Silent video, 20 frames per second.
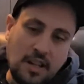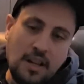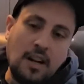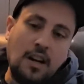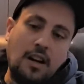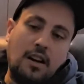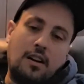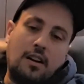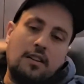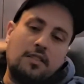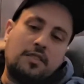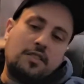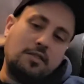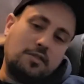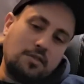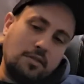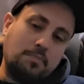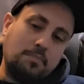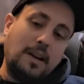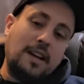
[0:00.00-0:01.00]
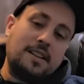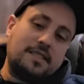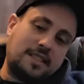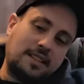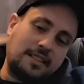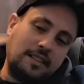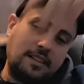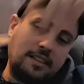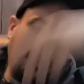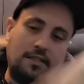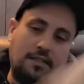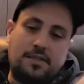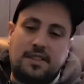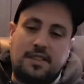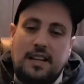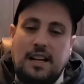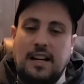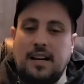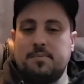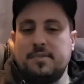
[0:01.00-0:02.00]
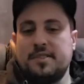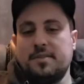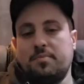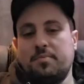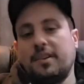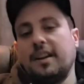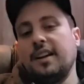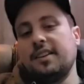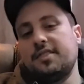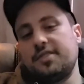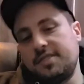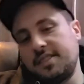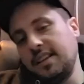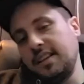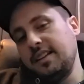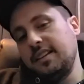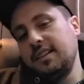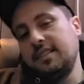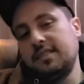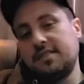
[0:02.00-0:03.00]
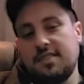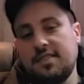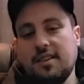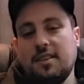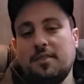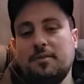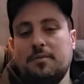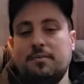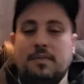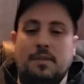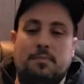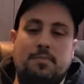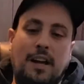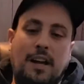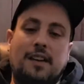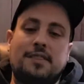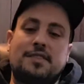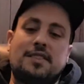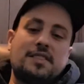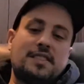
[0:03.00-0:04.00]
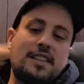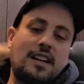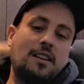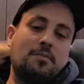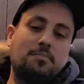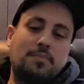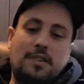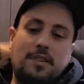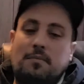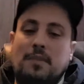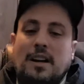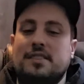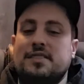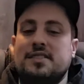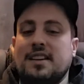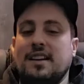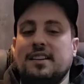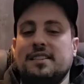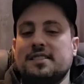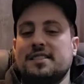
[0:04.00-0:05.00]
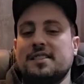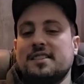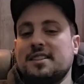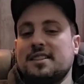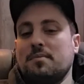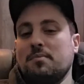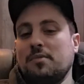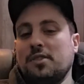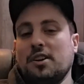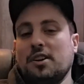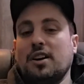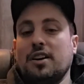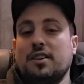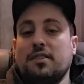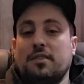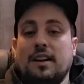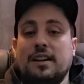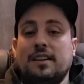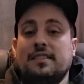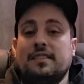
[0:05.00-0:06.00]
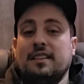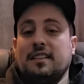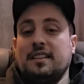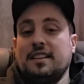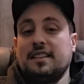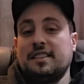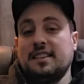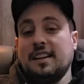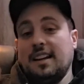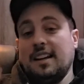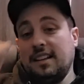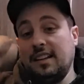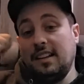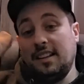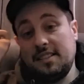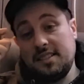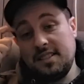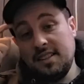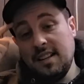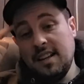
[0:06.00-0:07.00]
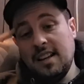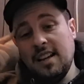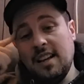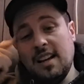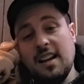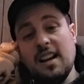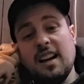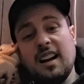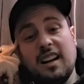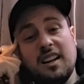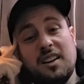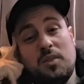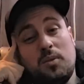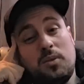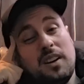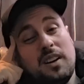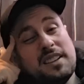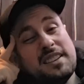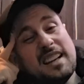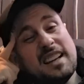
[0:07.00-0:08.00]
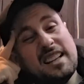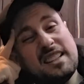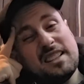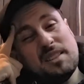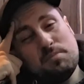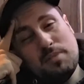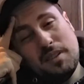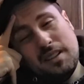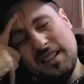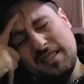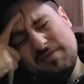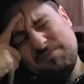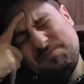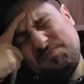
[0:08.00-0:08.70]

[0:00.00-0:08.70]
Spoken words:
are to do basically use the opposite branch, say, so it balances out. But I'm not saying this because I'm good or anything like that. I don't want that to be